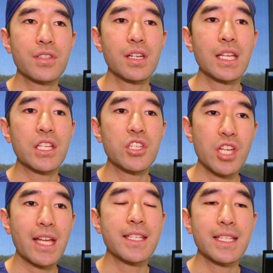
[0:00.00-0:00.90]
that are
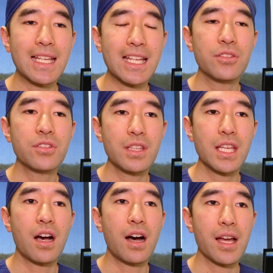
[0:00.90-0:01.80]
injected into
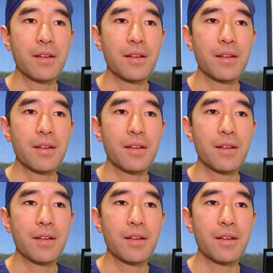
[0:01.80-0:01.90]
the eye.